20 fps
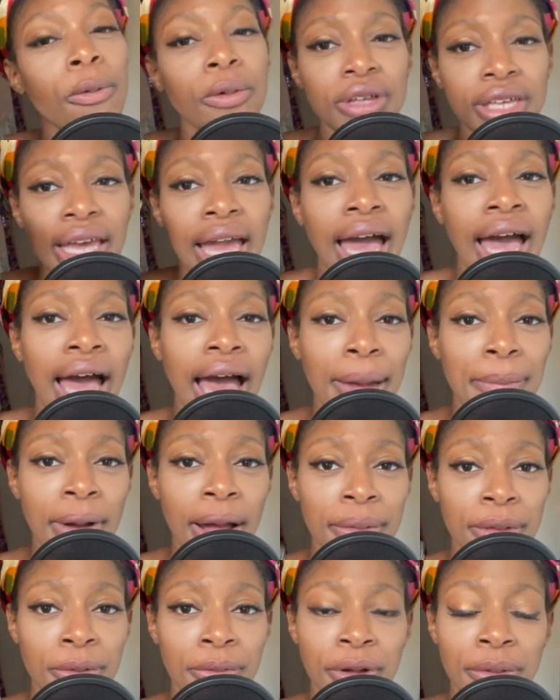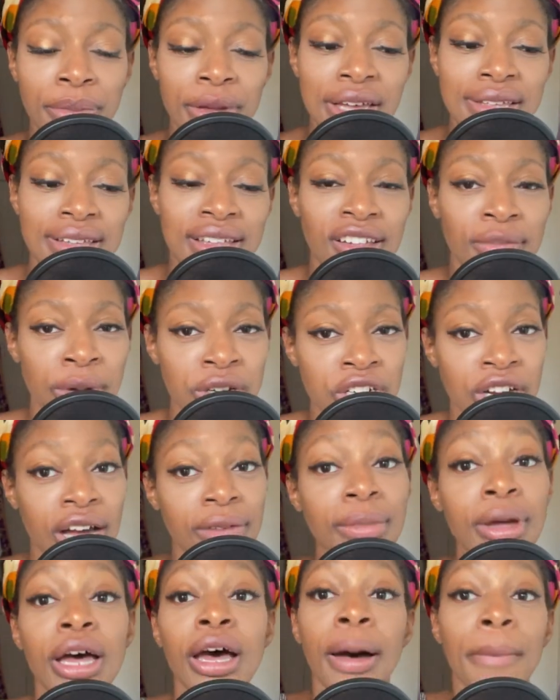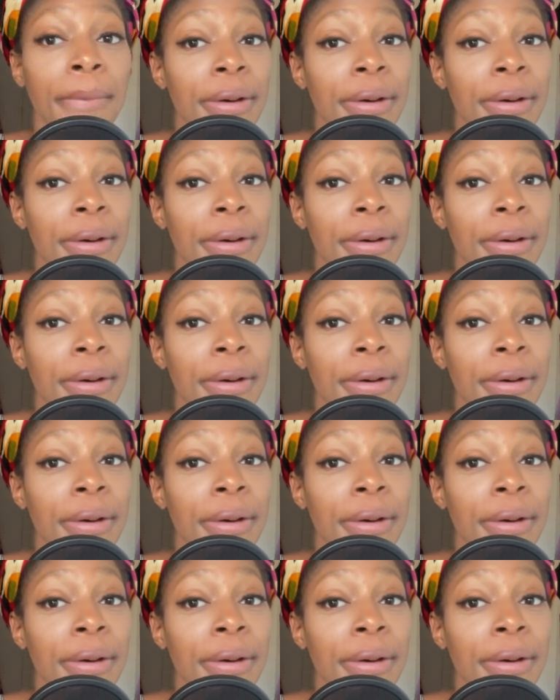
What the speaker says: Well, yeah, I probably would because I love my job,